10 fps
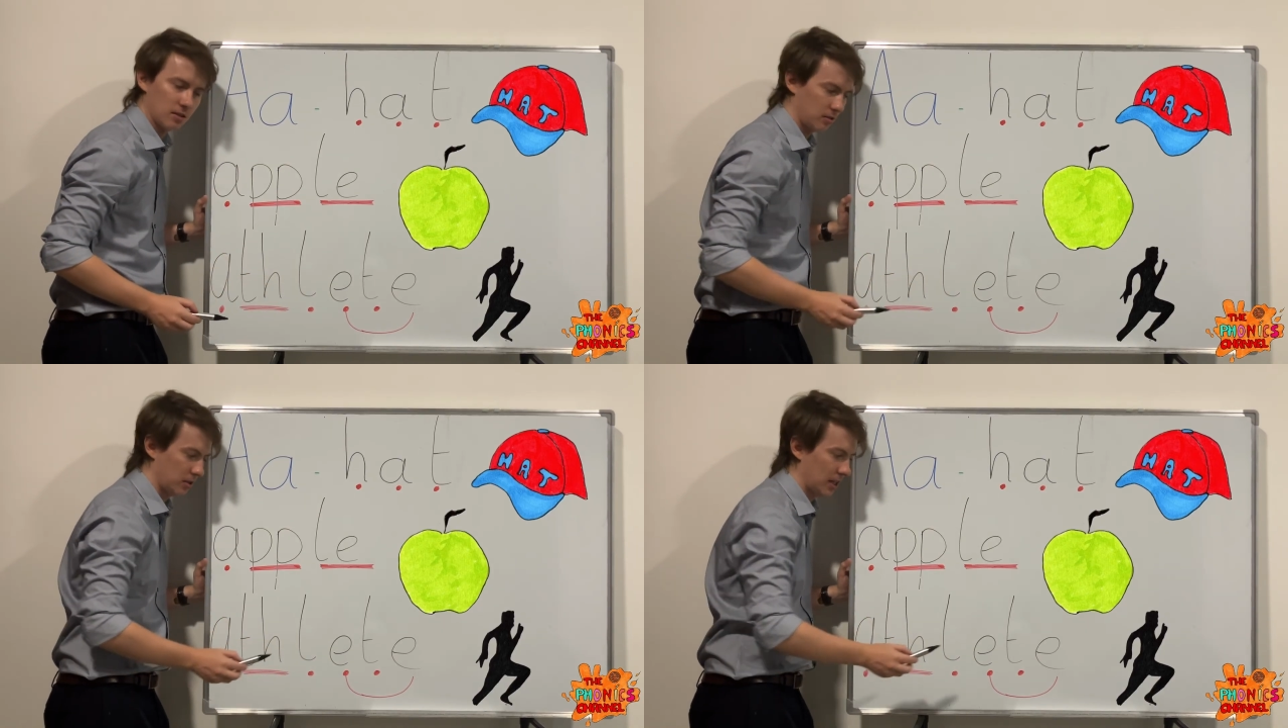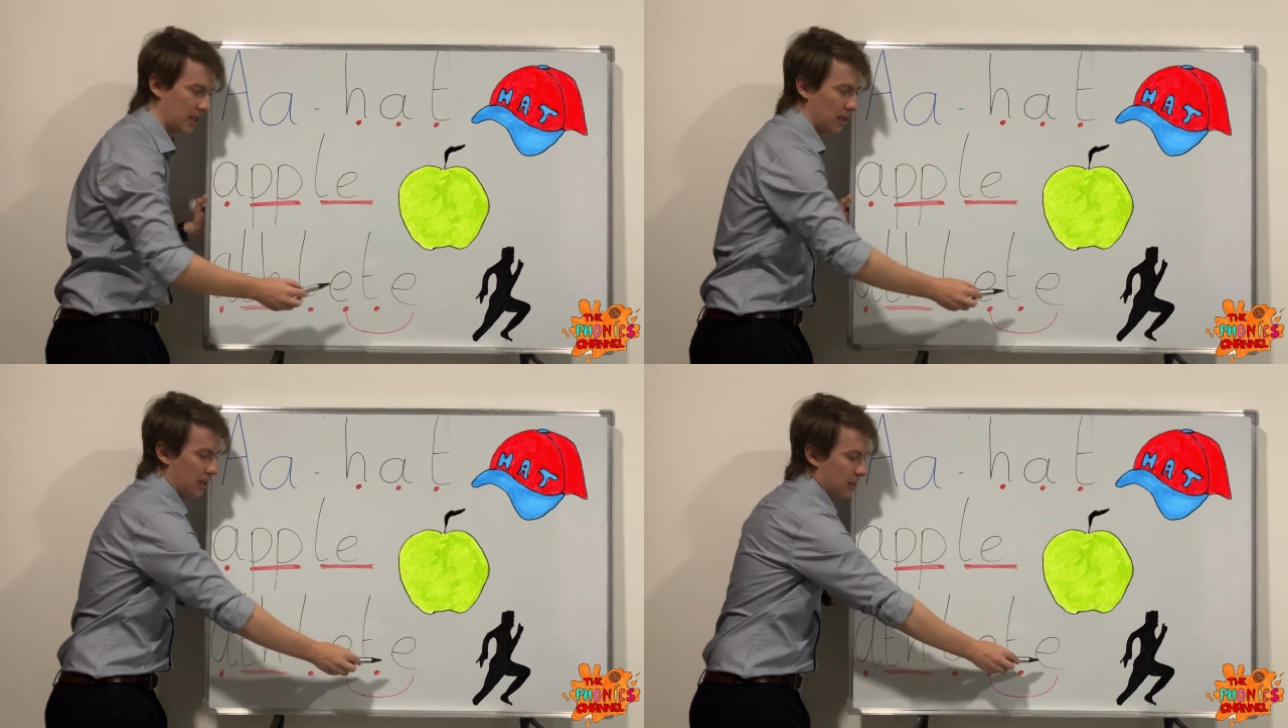
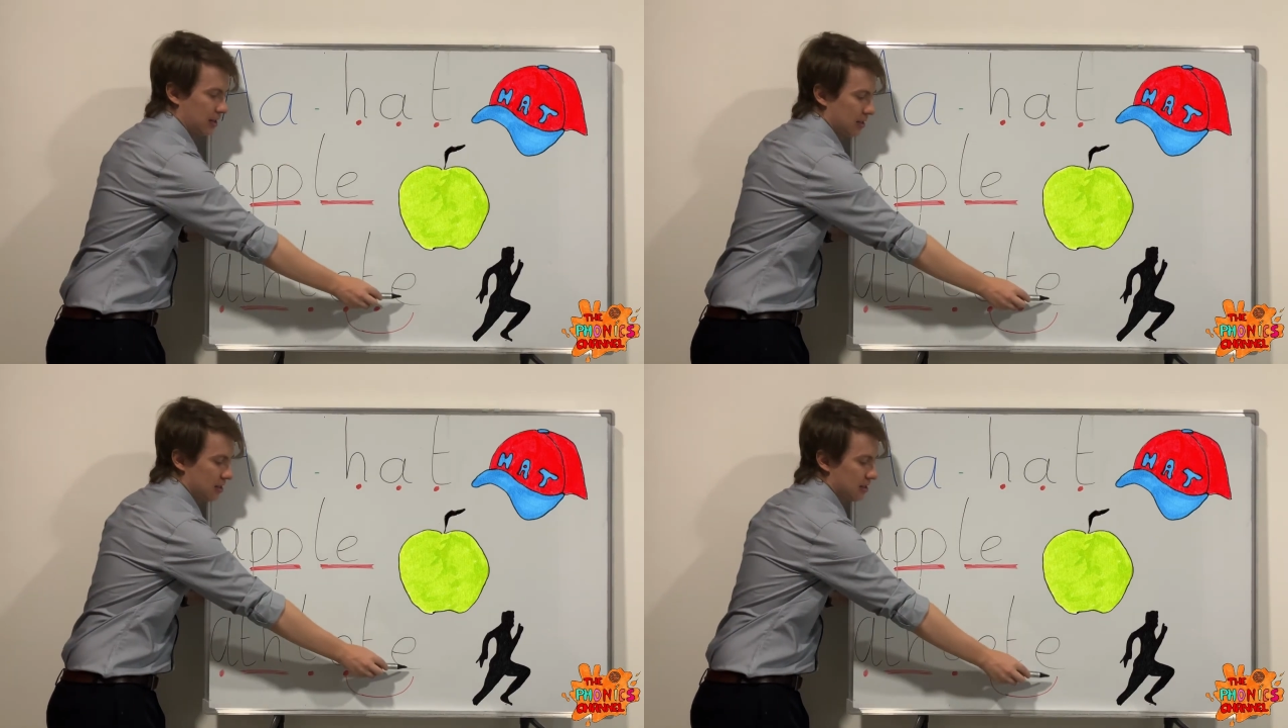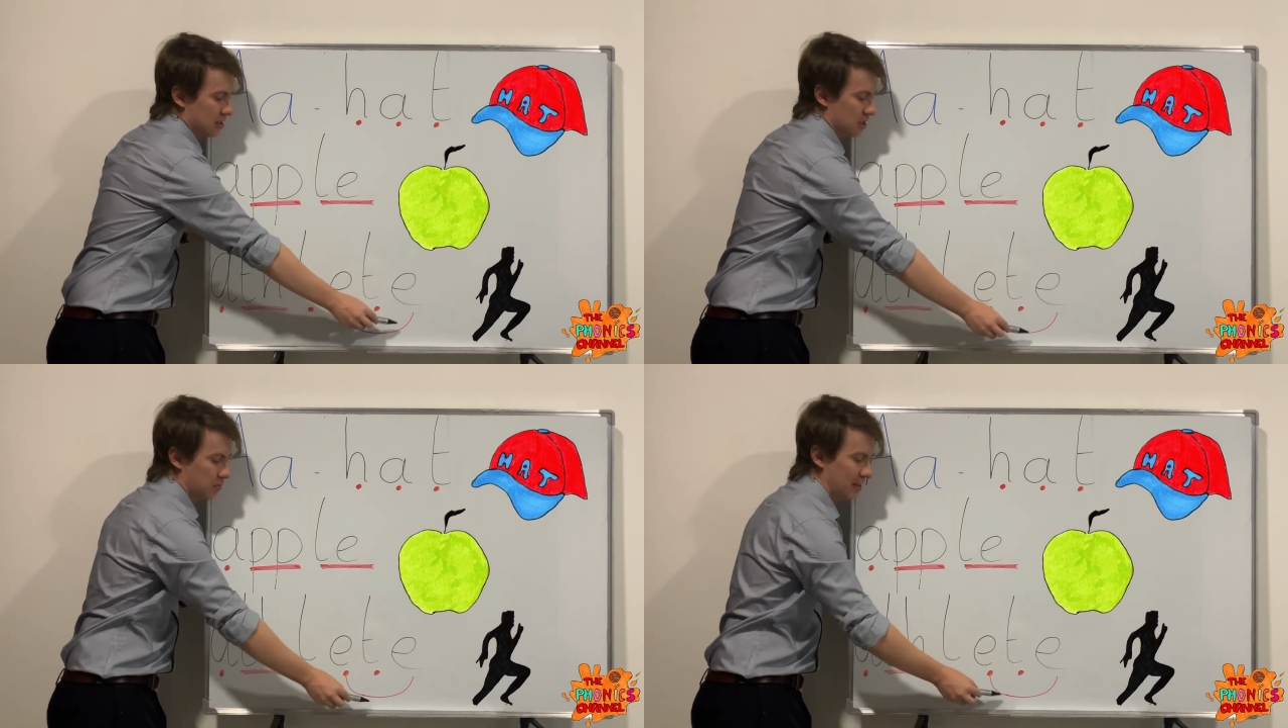Okay, this is a
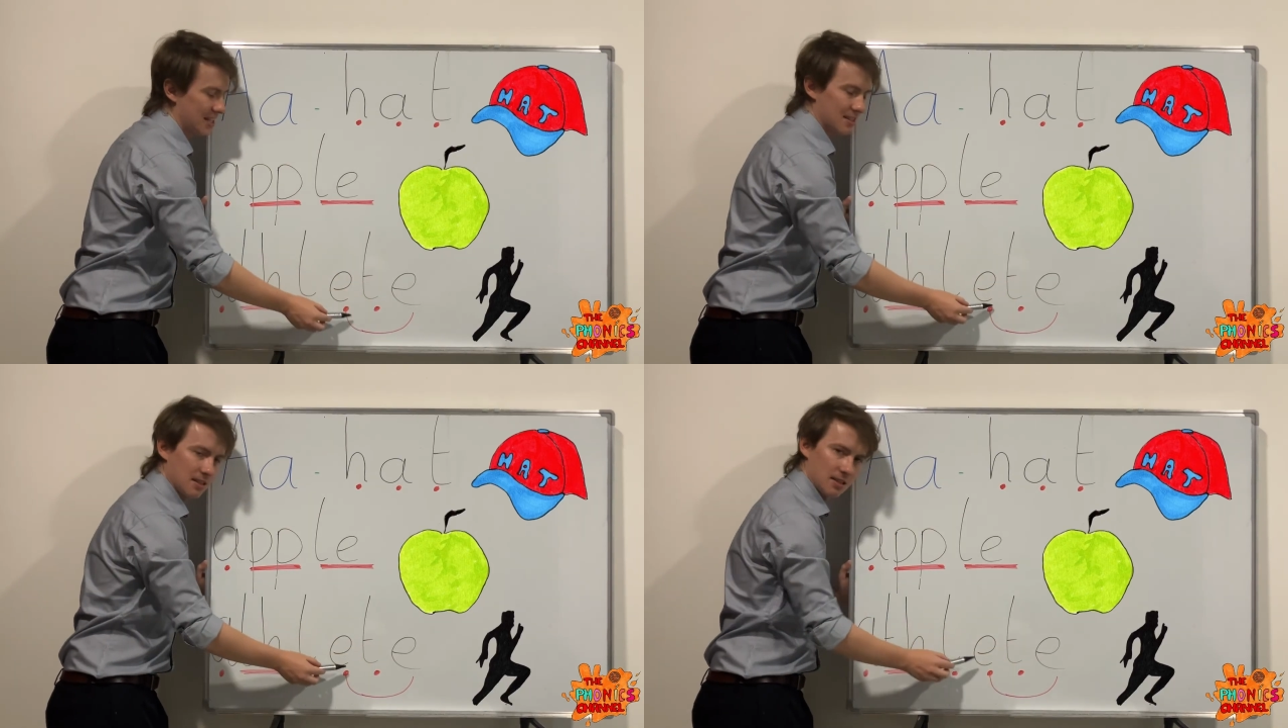split